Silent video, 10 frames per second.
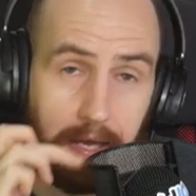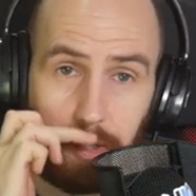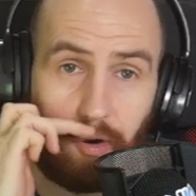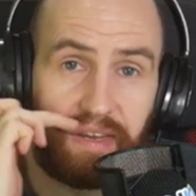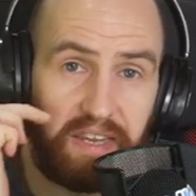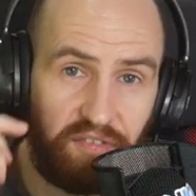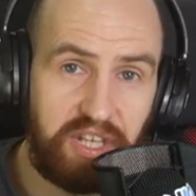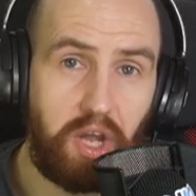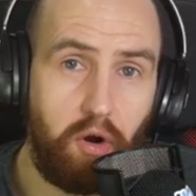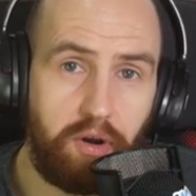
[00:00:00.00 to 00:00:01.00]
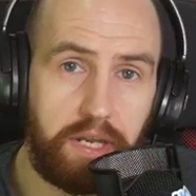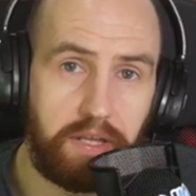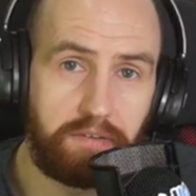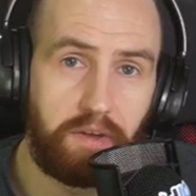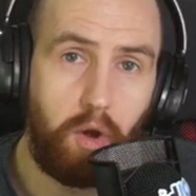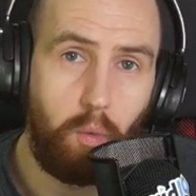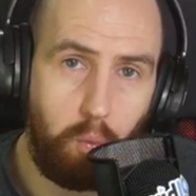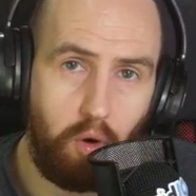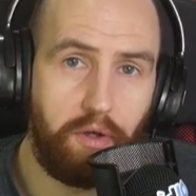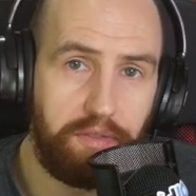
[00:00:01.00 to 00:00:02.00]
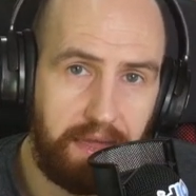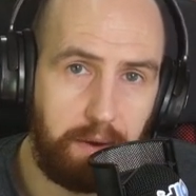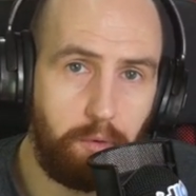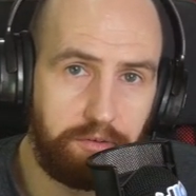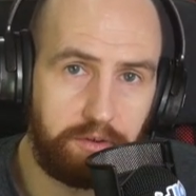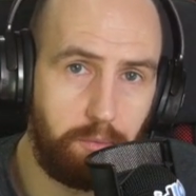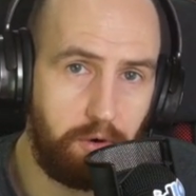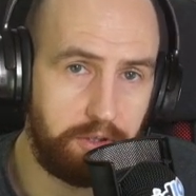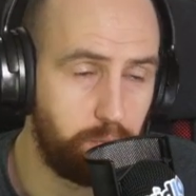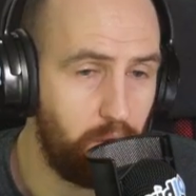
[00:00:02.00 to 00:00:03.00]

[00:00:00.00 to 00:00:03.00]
You're giving the audience what they want to watch,